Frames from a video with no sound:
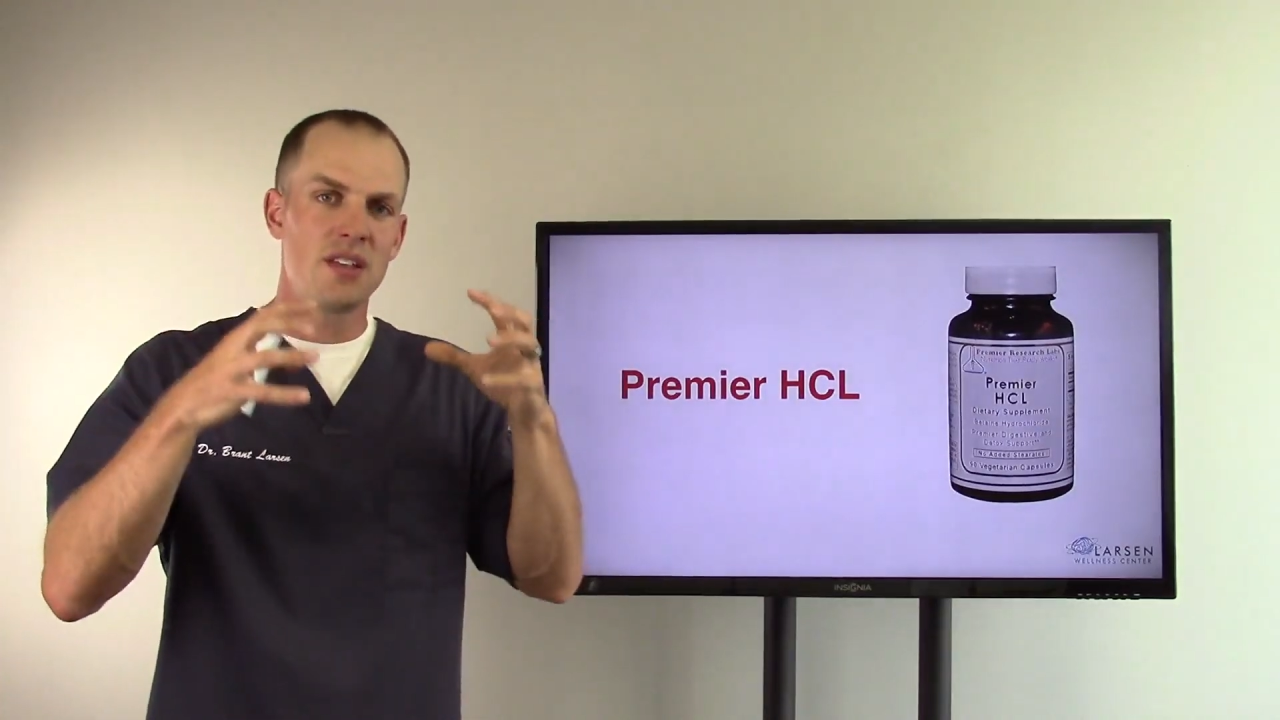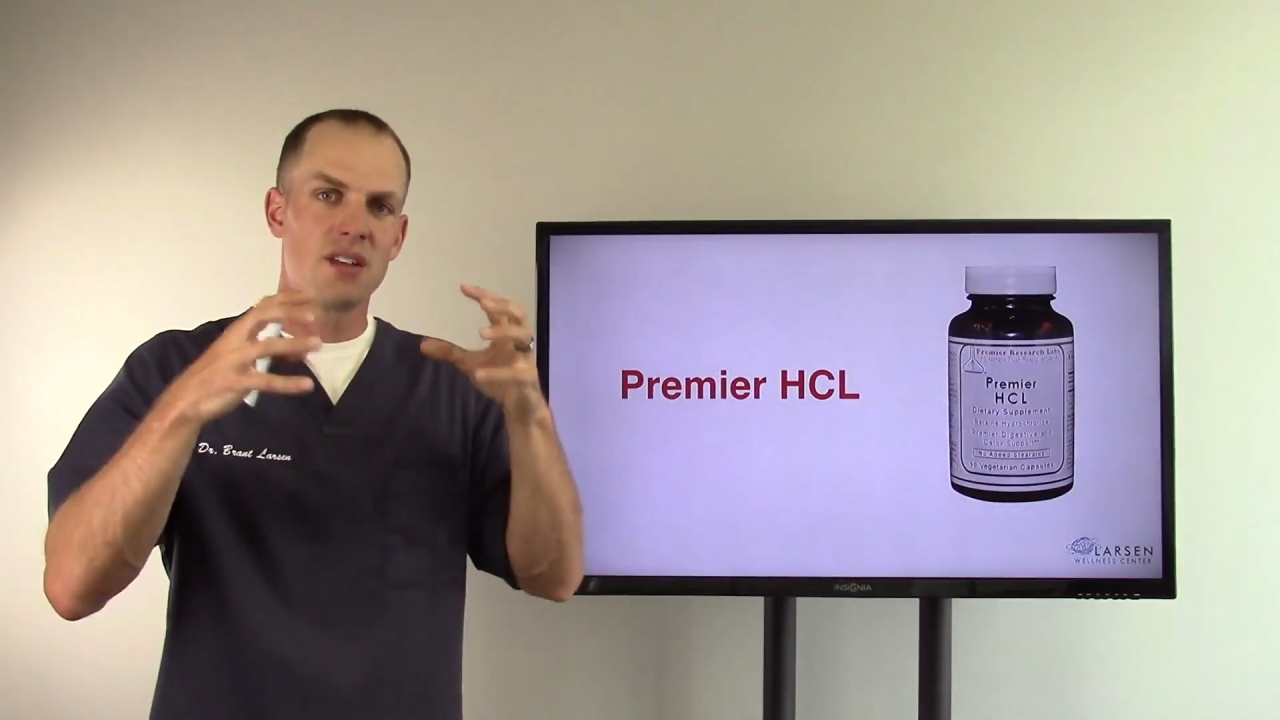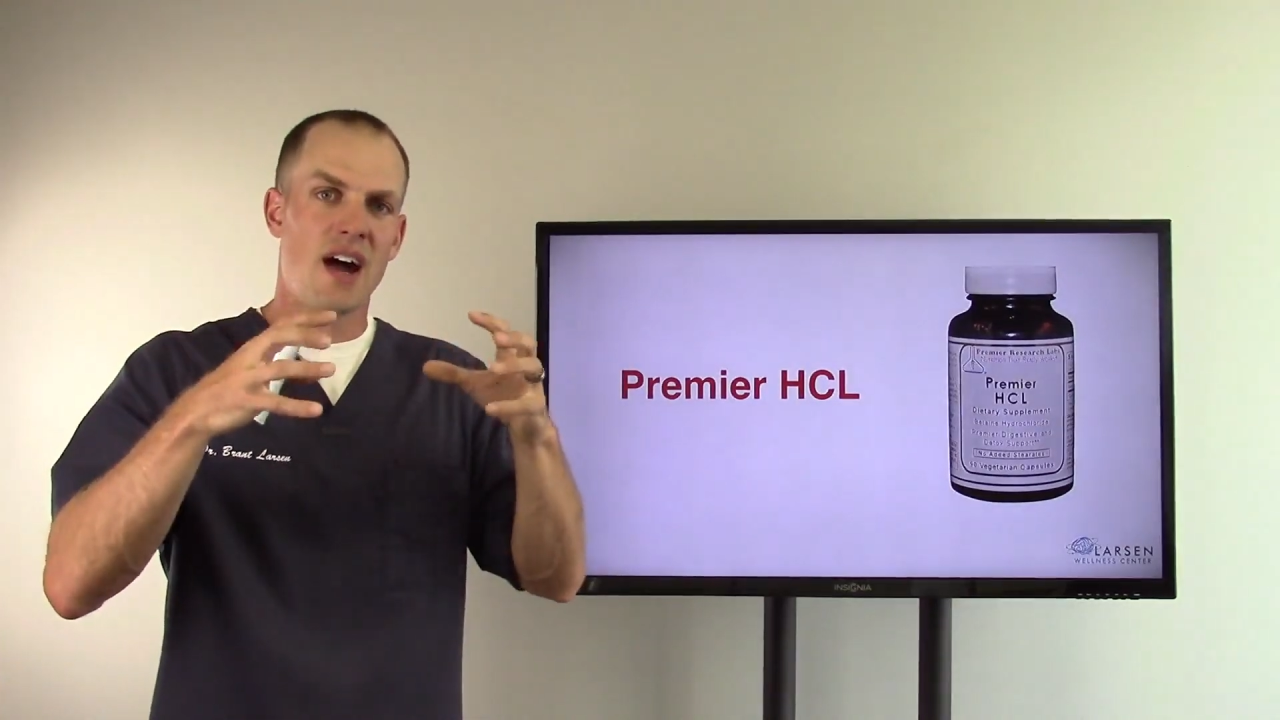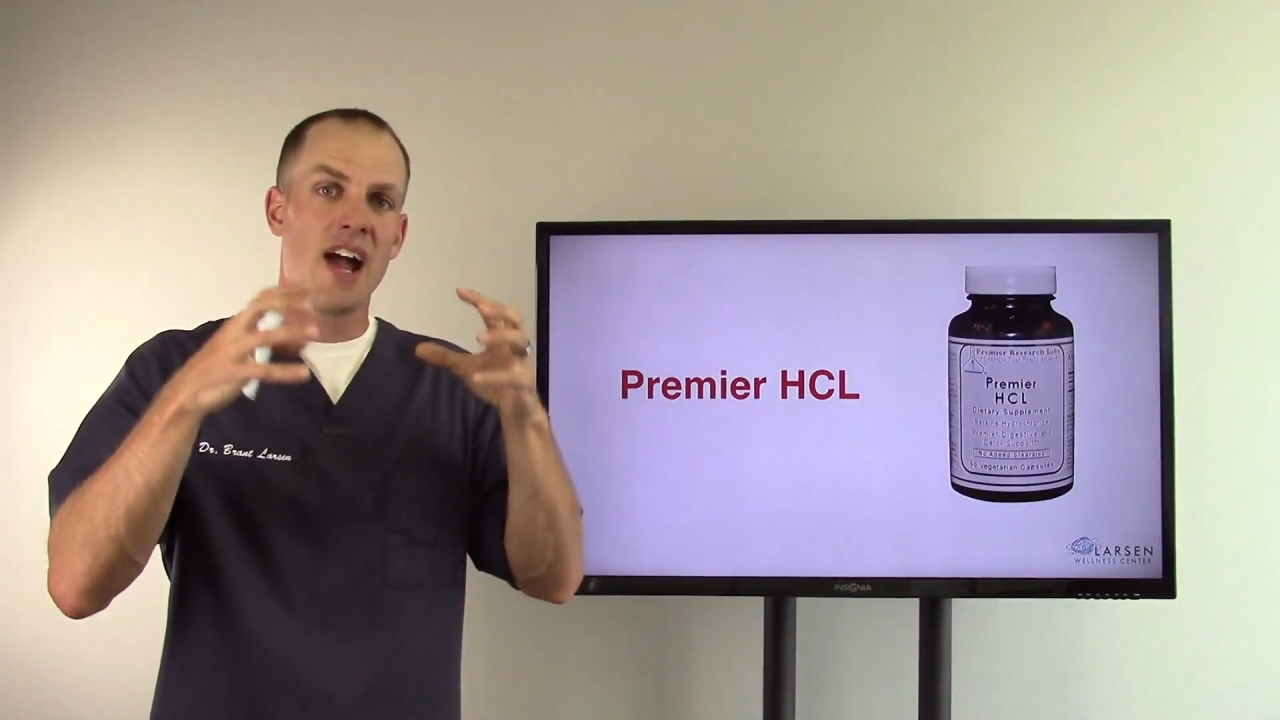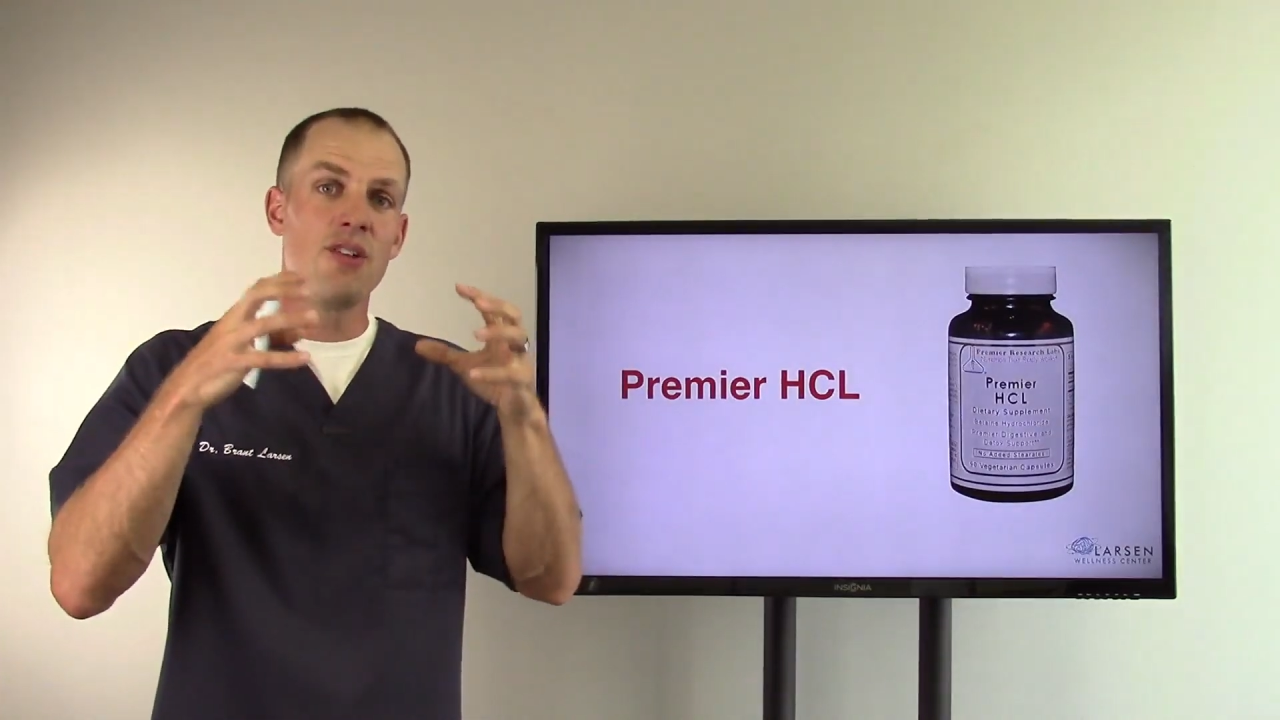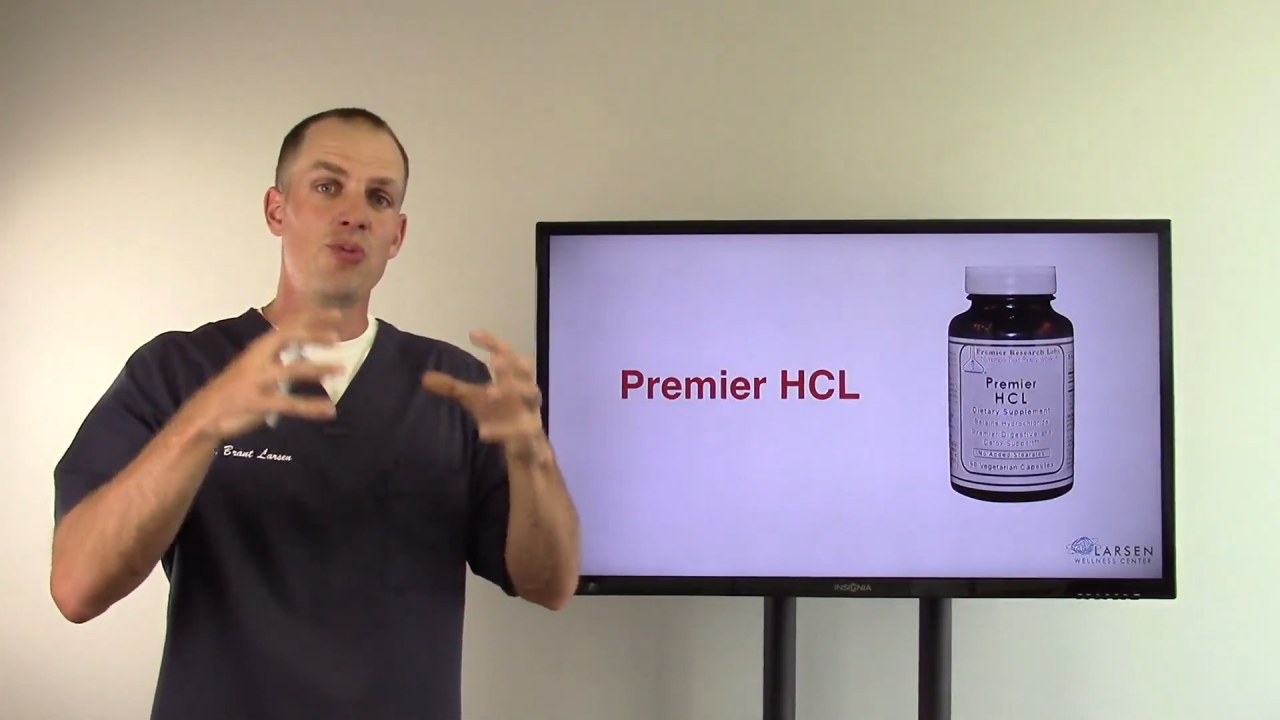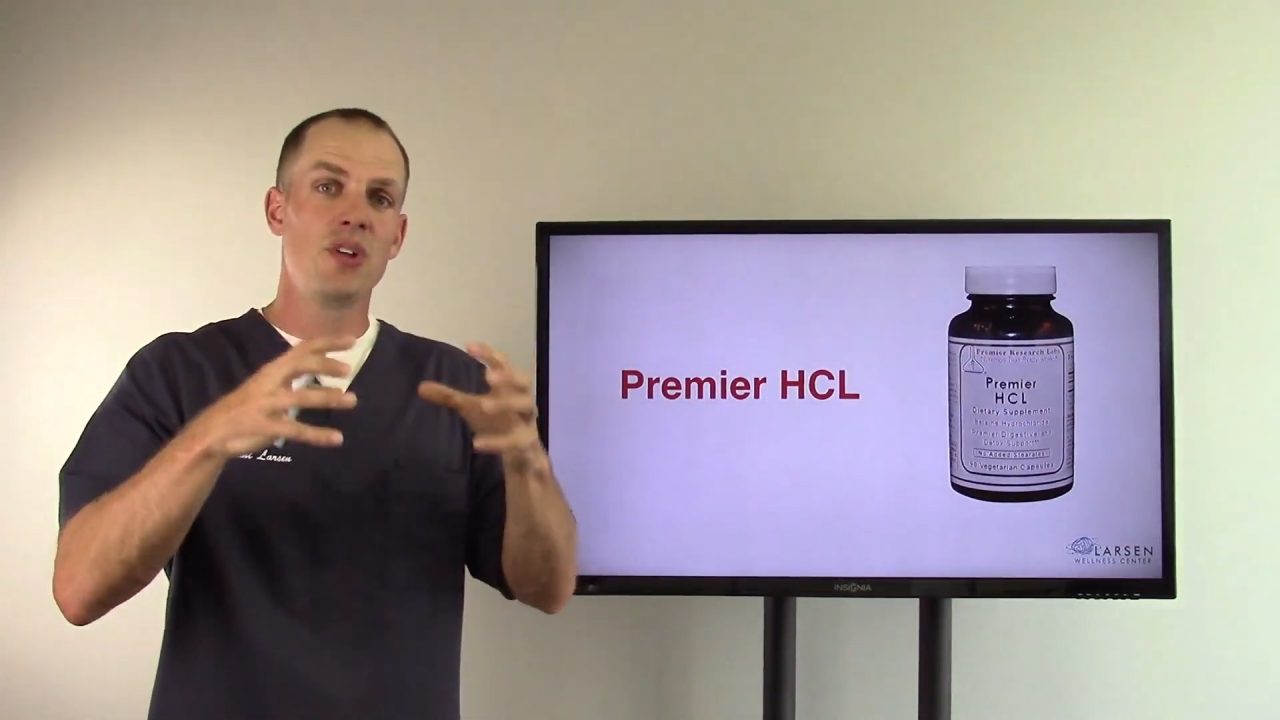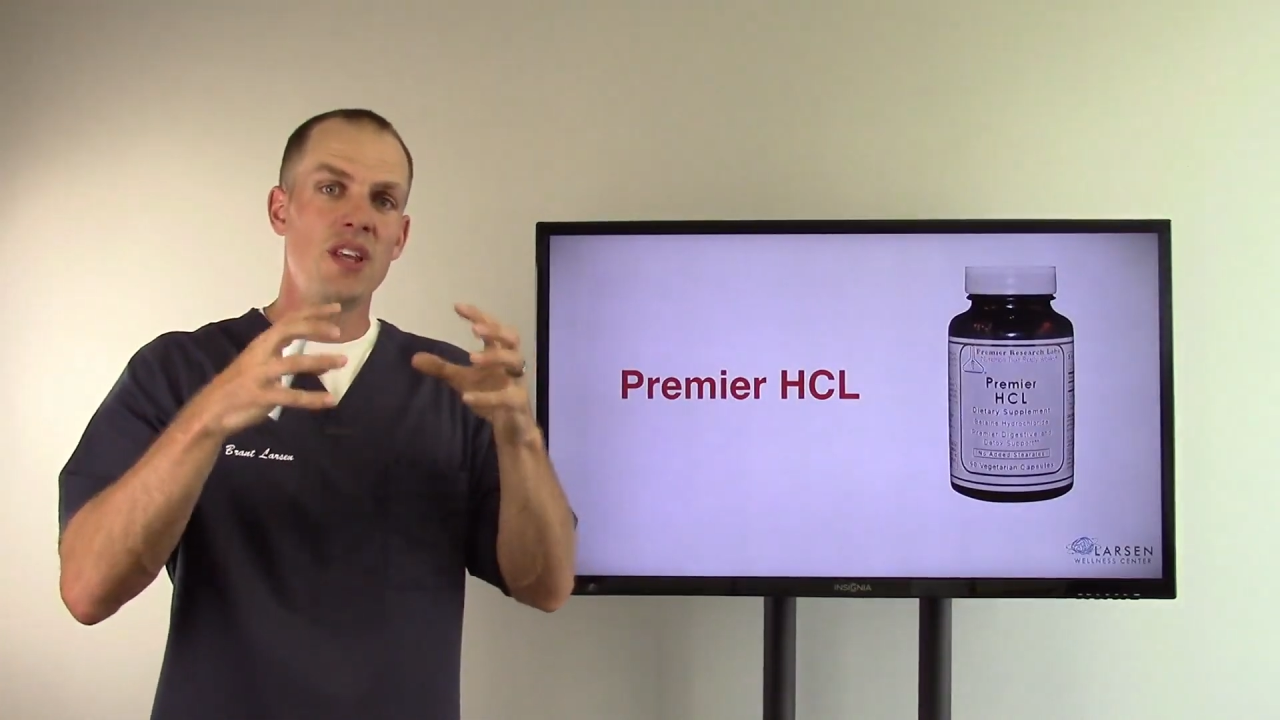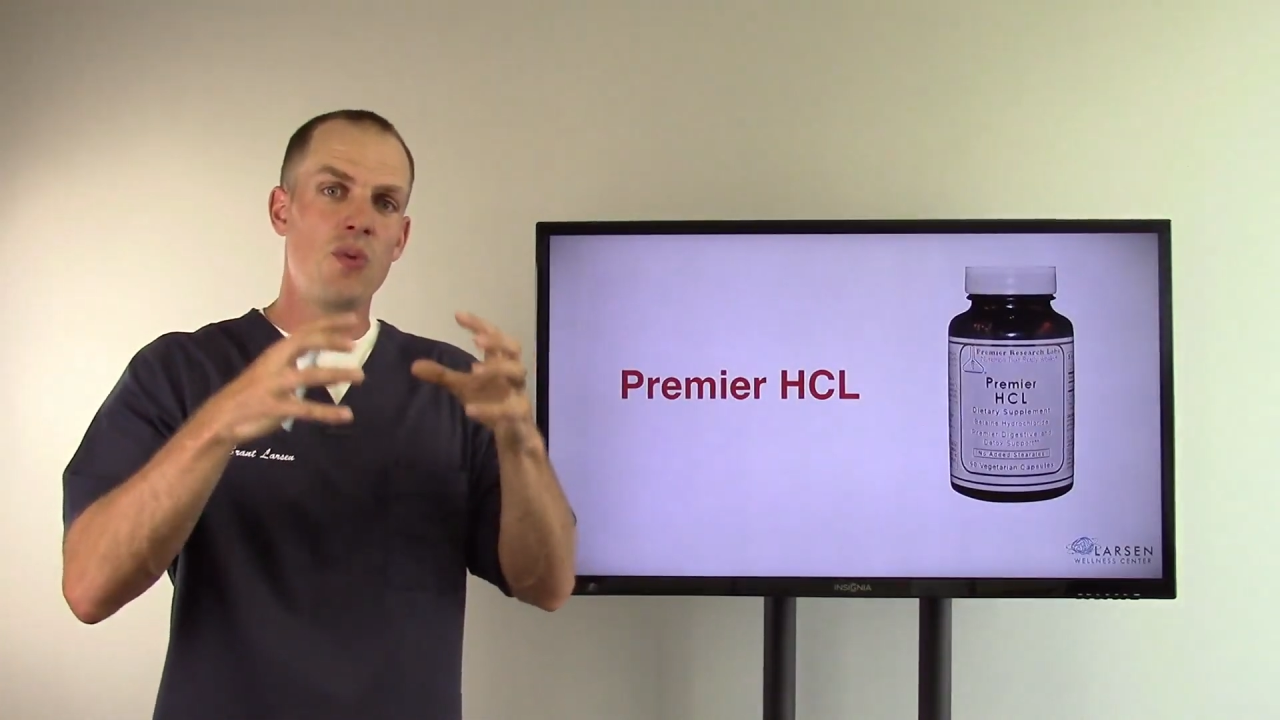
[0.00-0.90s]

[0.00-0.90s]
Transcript: that I really